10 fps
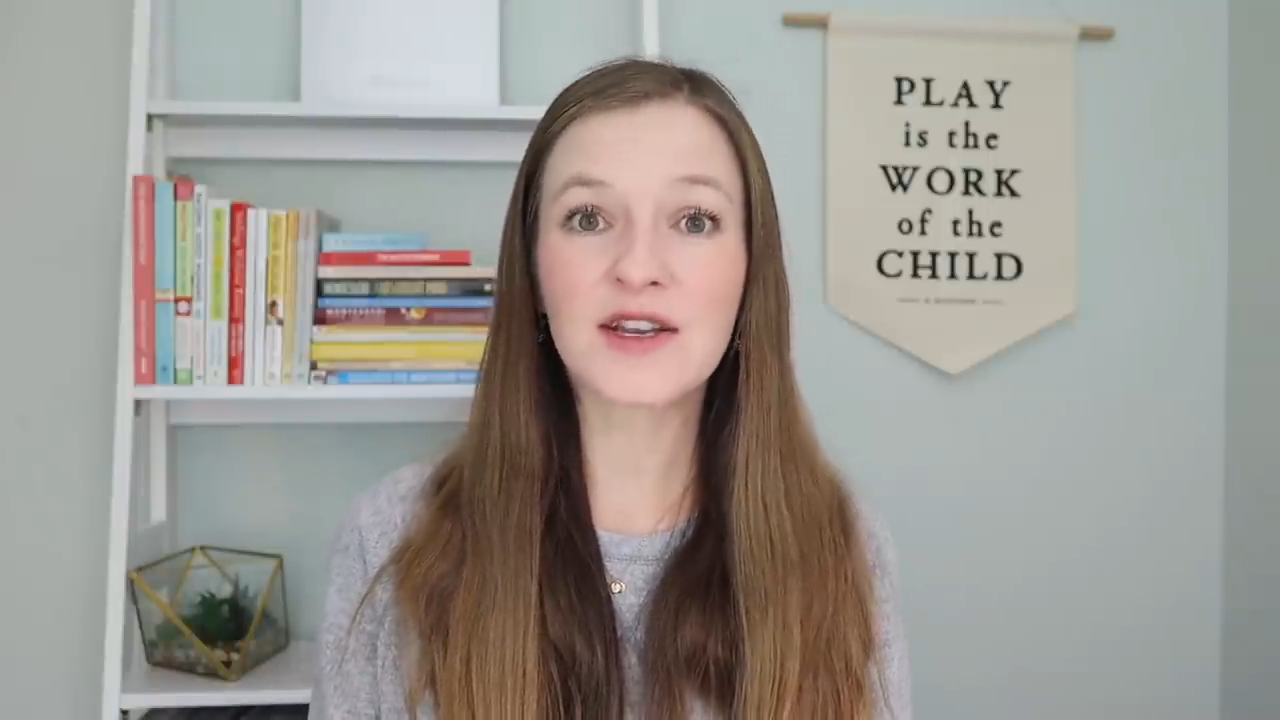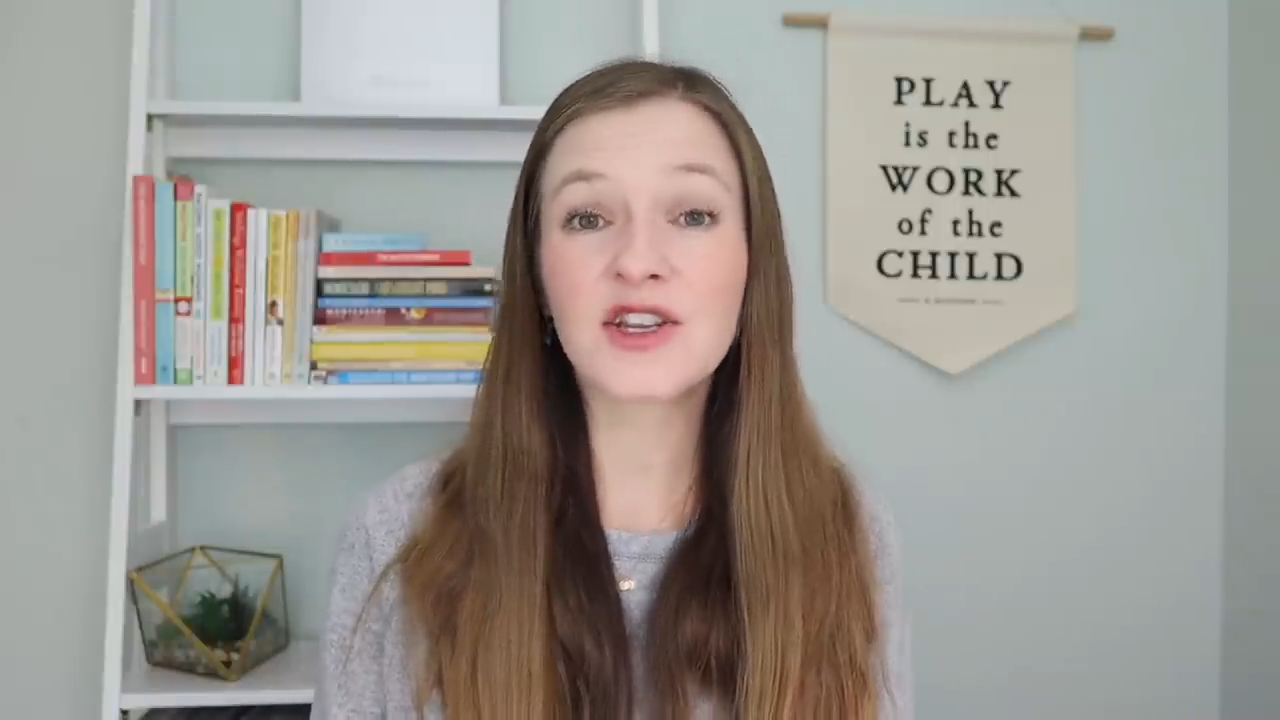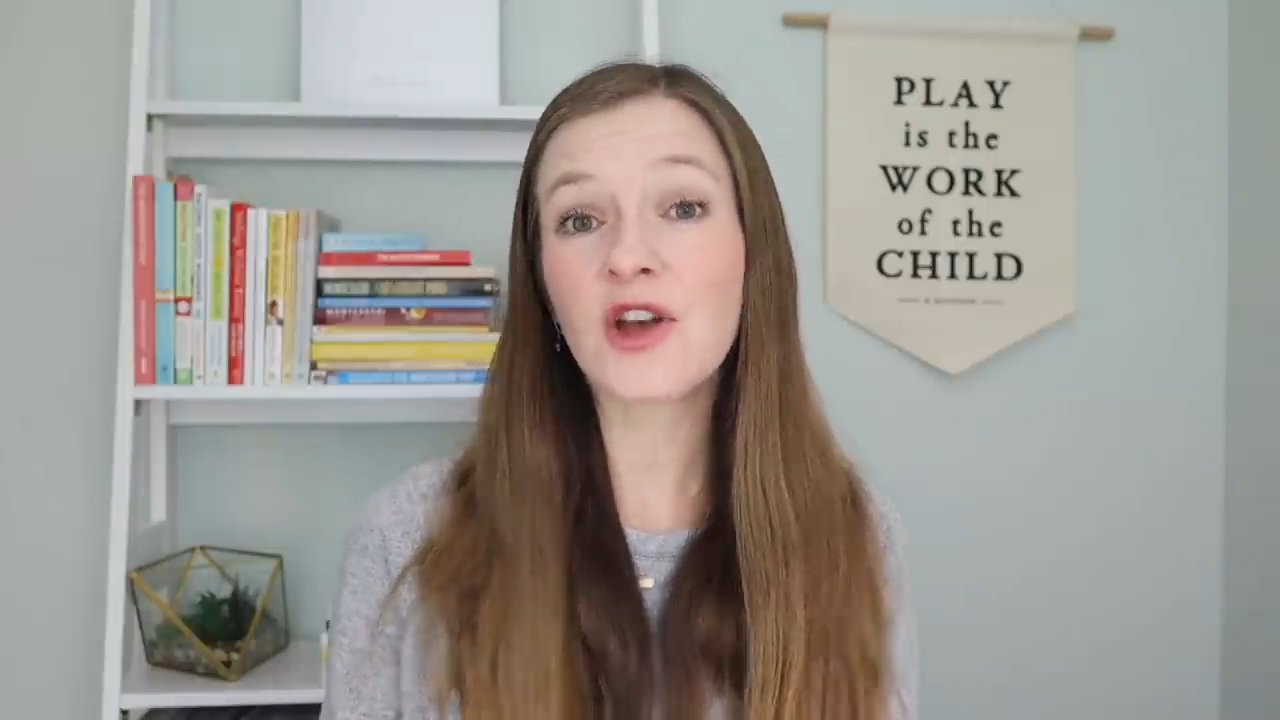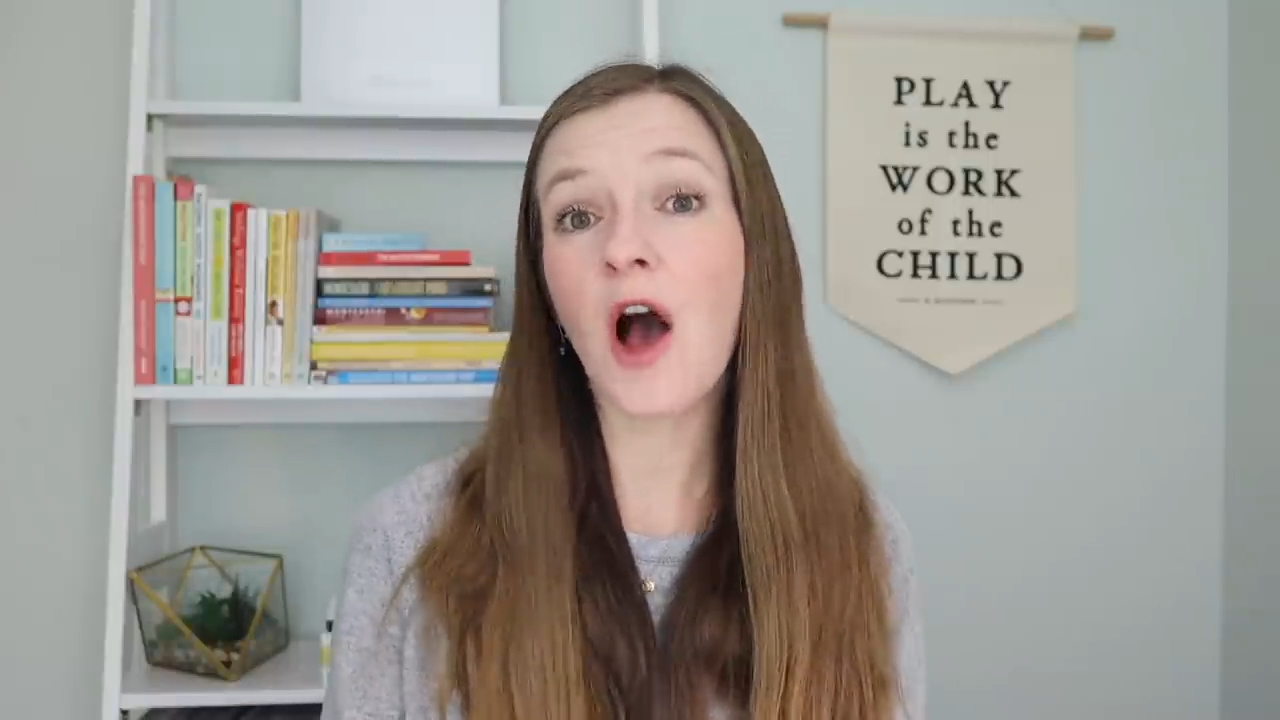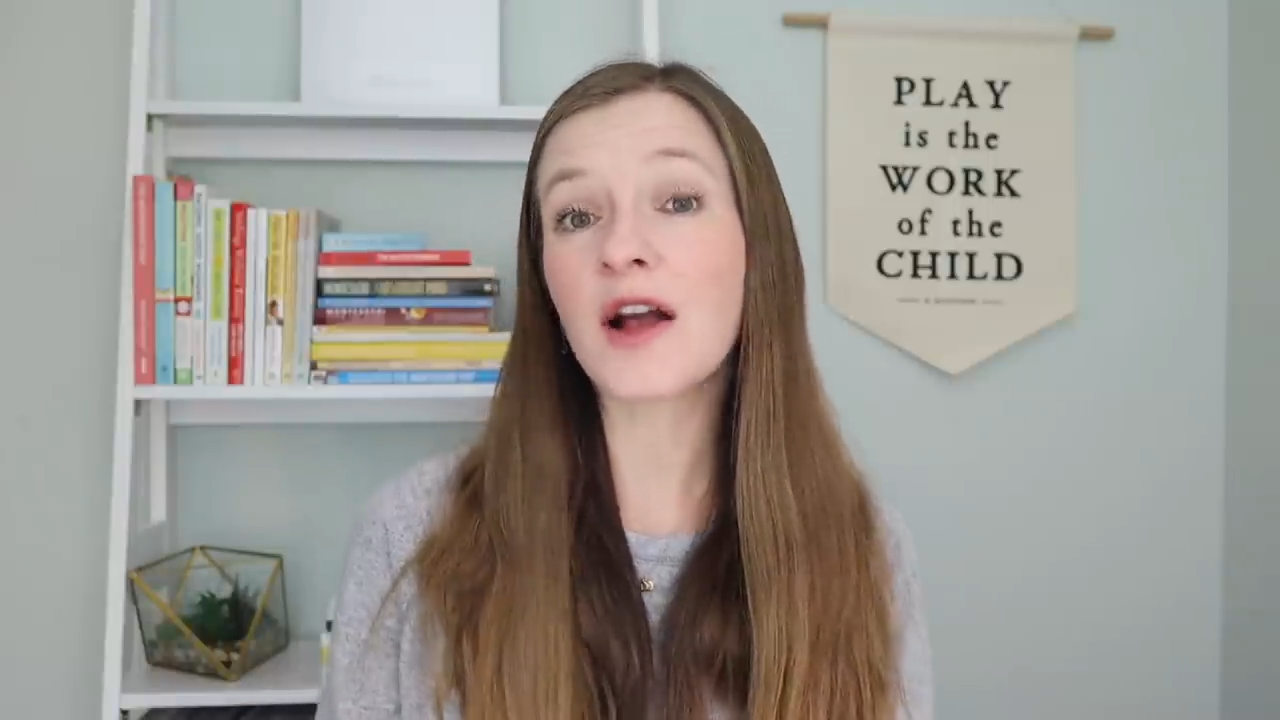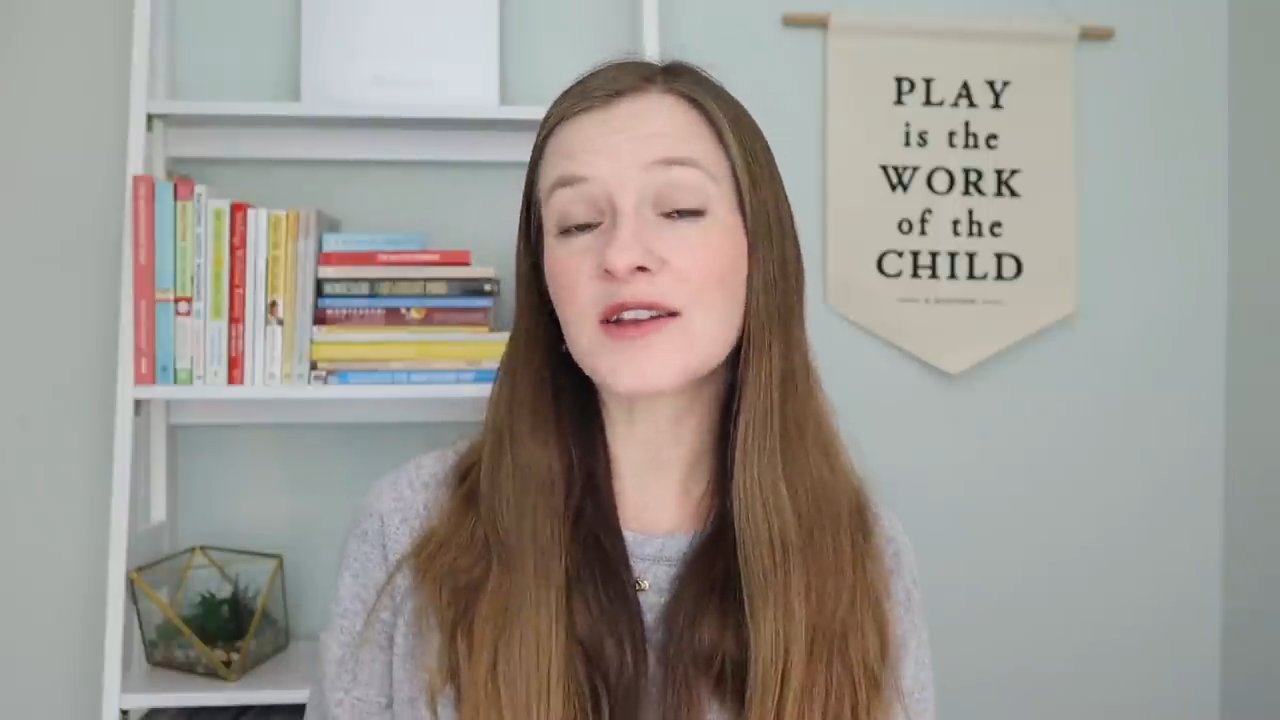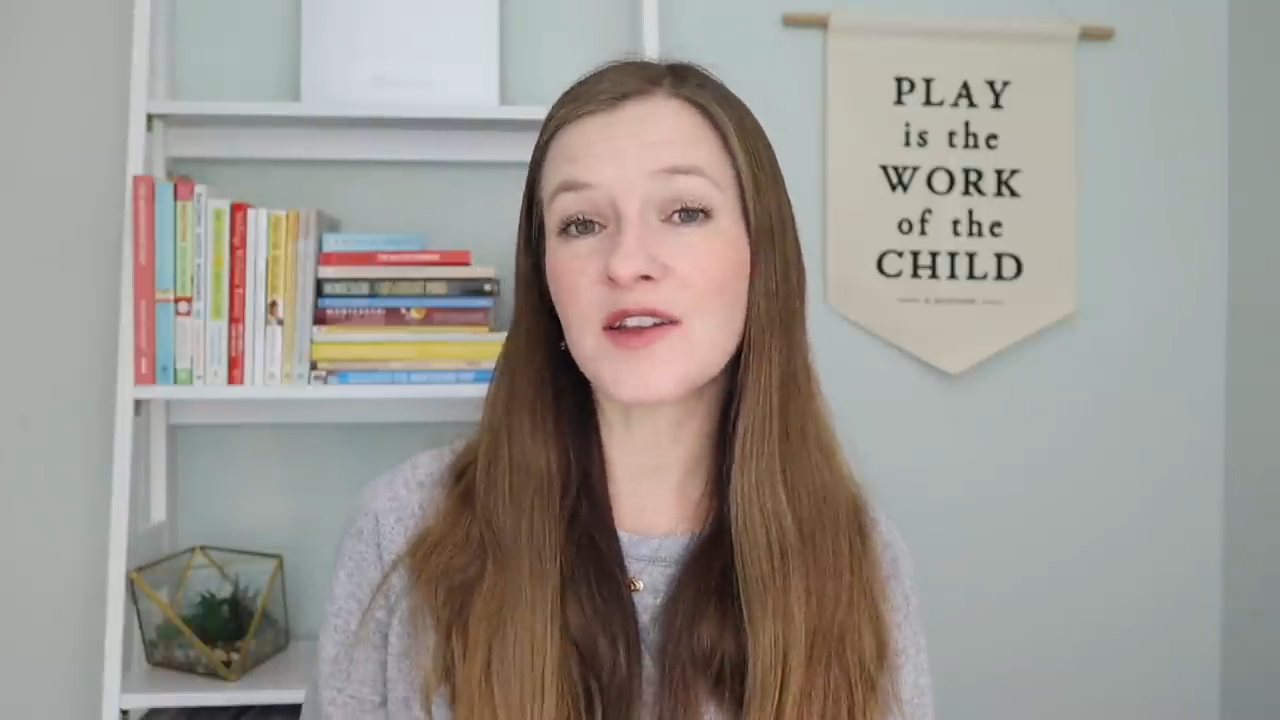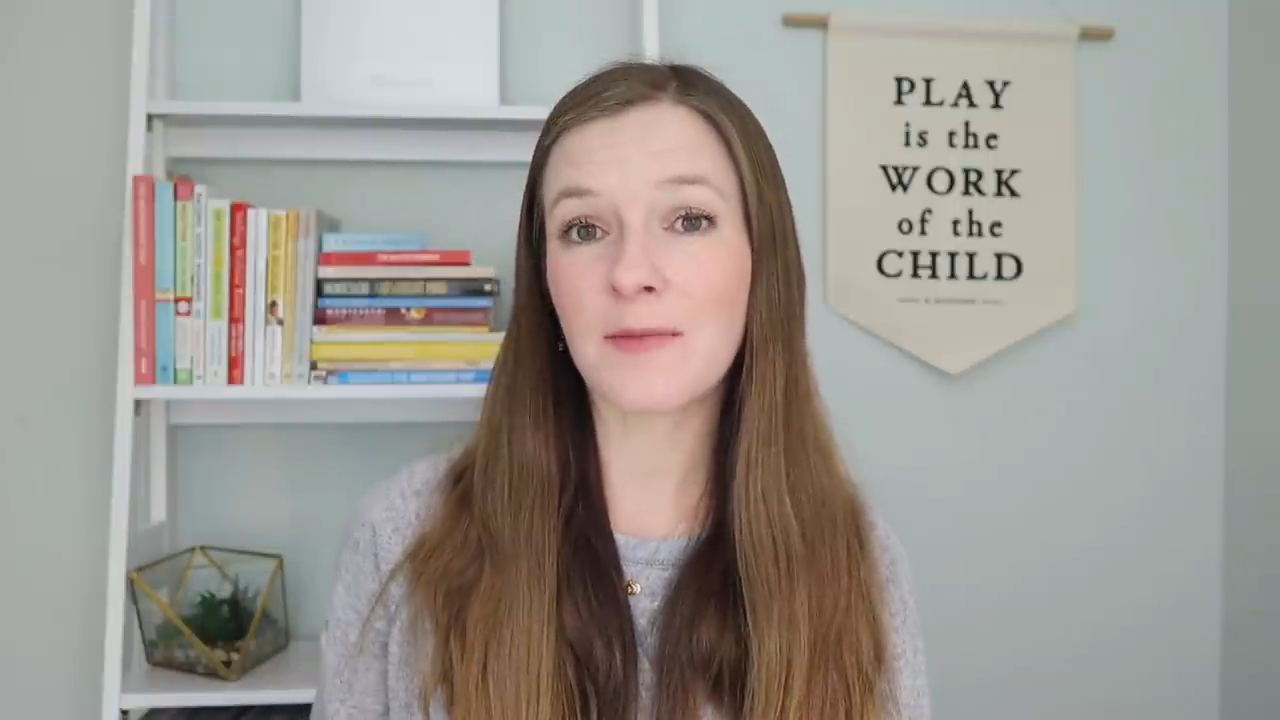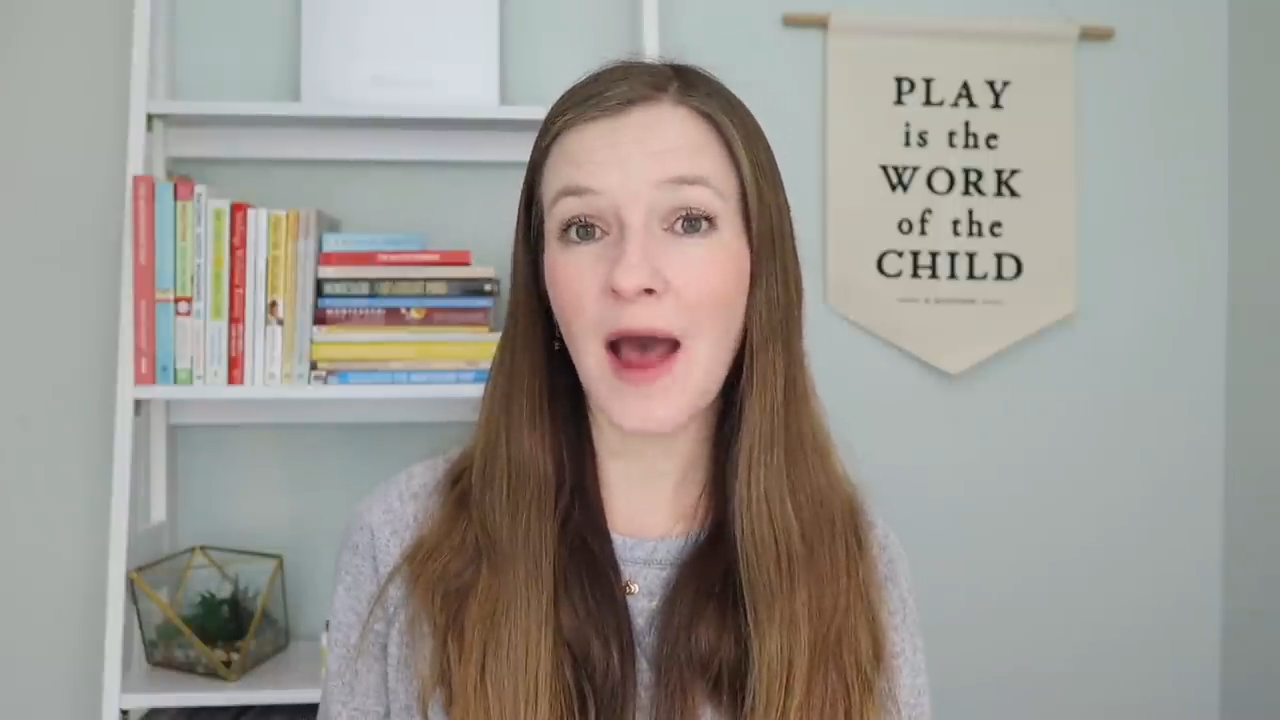to talk to them